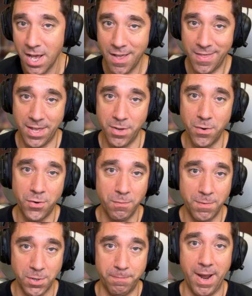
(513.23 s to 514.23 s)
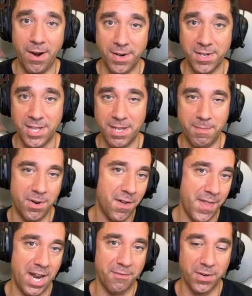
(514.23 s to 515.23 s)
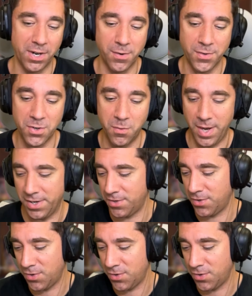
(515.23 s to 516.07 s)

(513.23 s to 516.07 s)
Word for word: that YouTube just buries them and all that effort goes to waste.